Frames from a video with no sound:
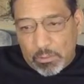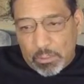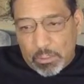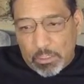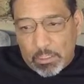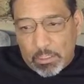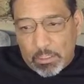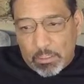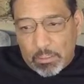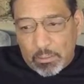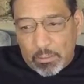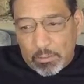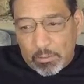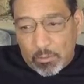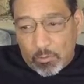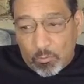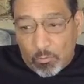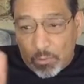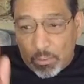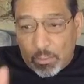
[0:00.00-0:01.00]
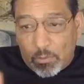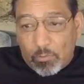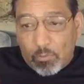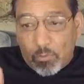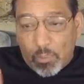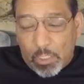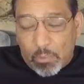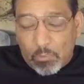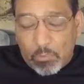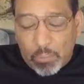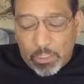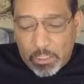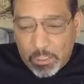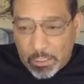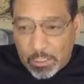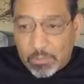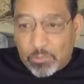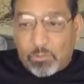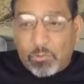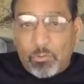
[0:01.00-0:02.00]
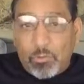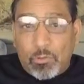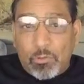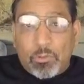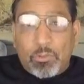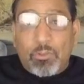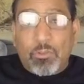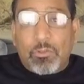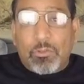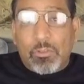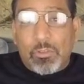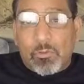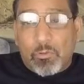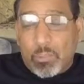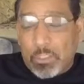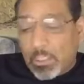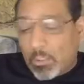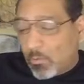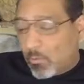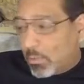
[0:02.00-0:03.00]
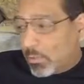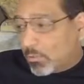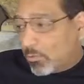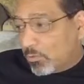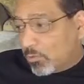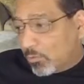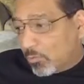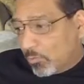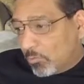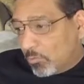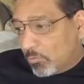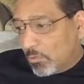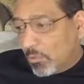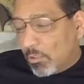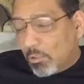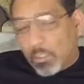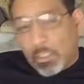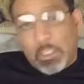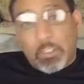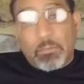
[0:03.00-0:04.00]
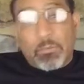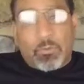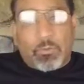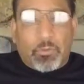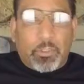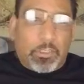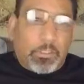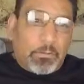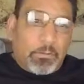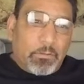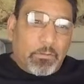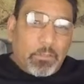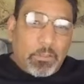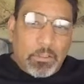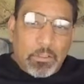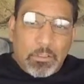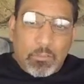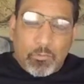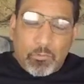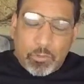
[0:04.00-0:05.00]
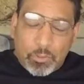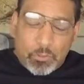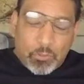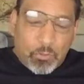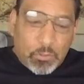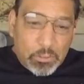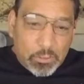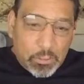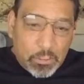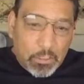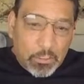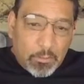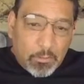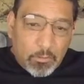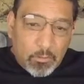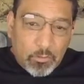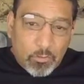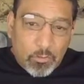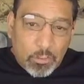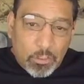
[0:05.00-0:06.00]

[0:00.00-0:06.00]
Why would he not shoot on Houston Street and wait to shoot on Elm Street, which was the